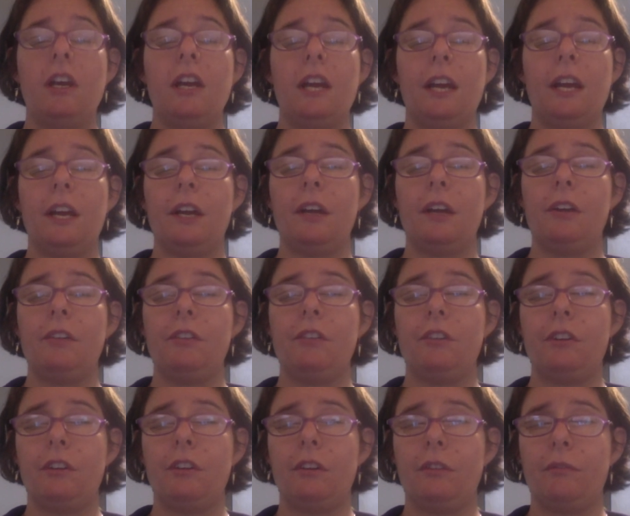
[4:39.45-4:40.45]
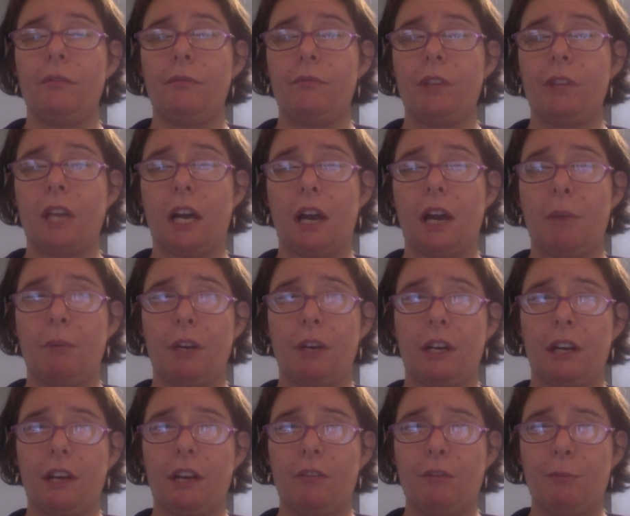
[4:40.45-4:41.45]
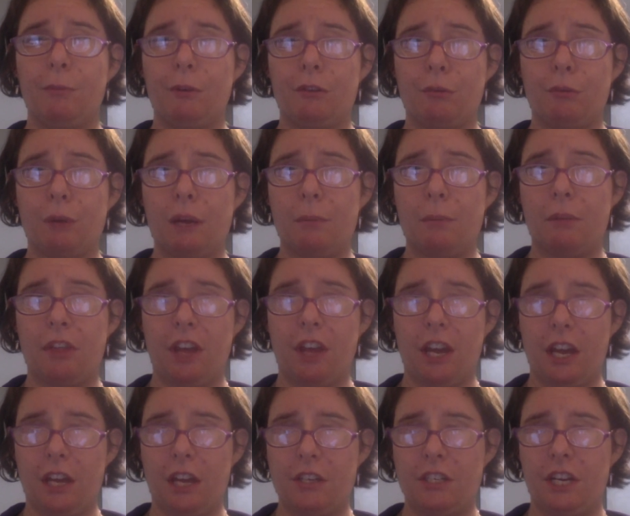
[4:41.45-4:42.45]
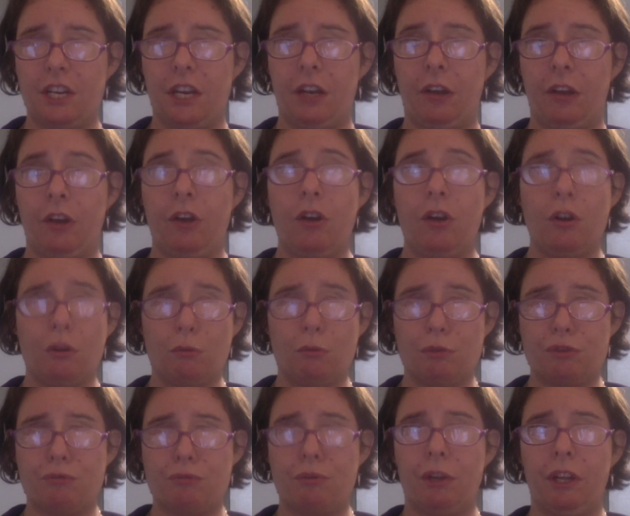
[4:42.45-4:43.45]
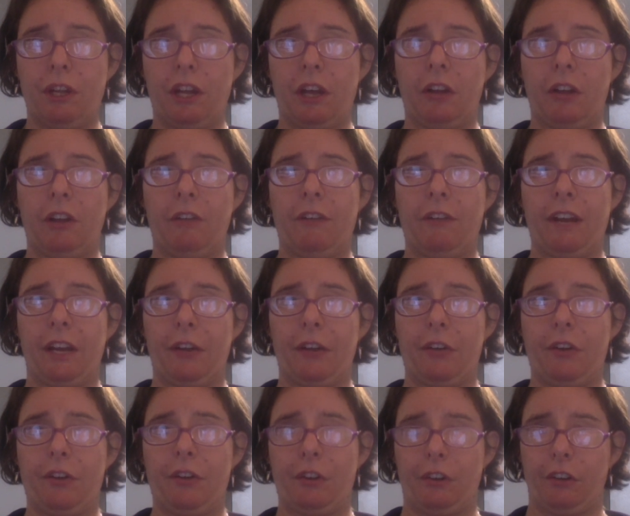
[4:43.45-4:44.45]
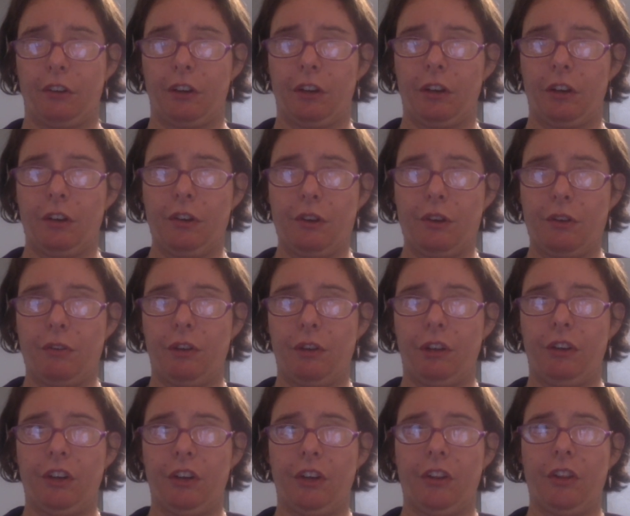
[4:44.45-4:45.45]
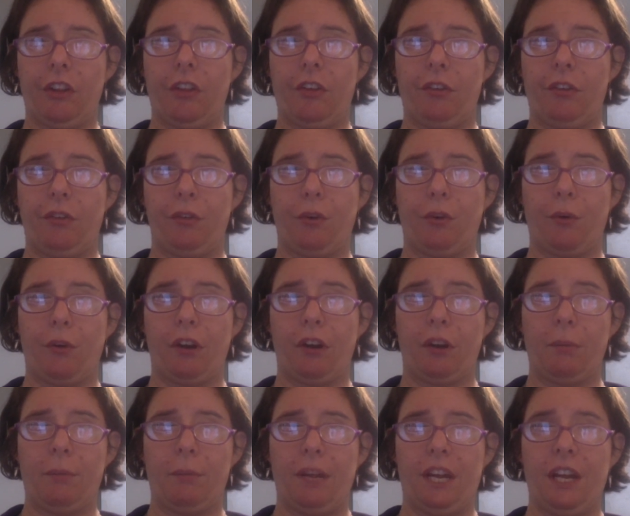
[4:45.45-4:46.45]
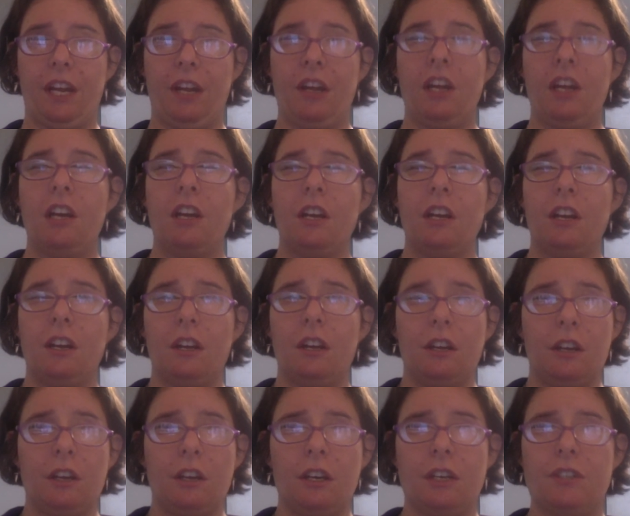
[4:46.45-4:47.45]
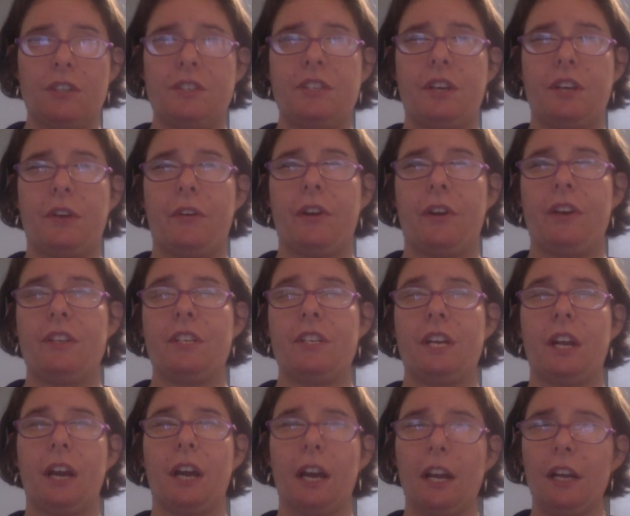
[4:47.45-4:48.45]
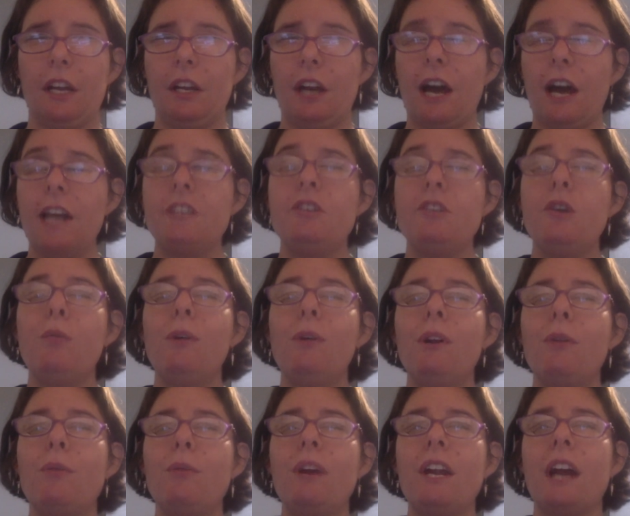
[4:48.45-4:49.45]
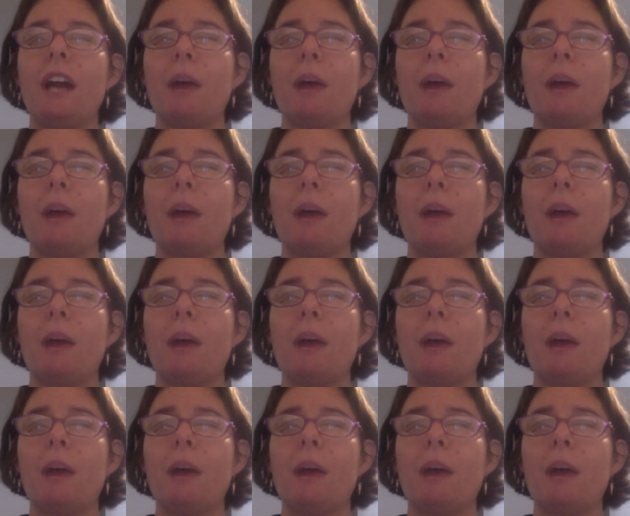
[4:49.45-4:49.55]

And I'm not going to give too much away, but the ending was really a cliffhanger, and you can you can really tell that this is going to be a series. And I I do want to read.